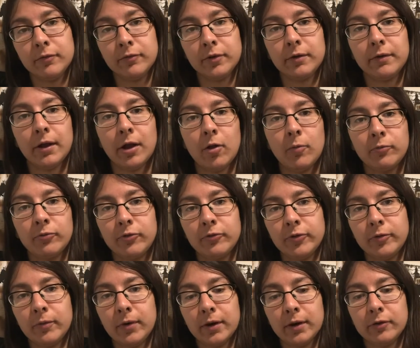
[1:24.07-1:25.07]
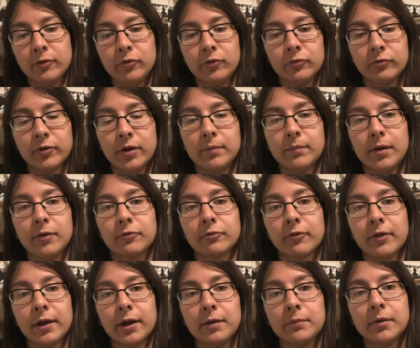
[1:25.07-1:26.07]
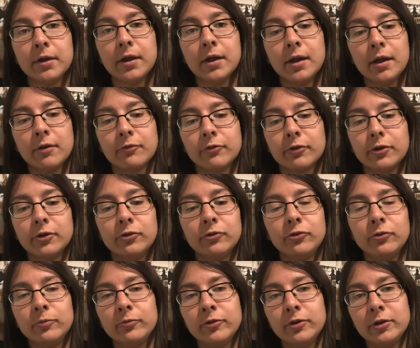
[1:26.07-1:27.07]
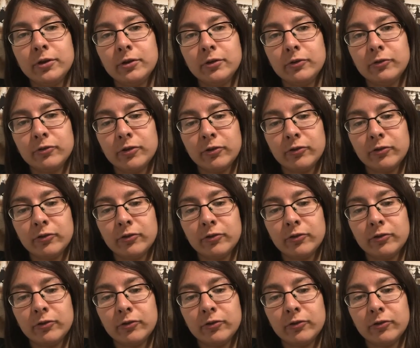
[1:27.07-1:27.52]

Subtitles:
Very helpful if you want to do frame by frame for YouTube videos.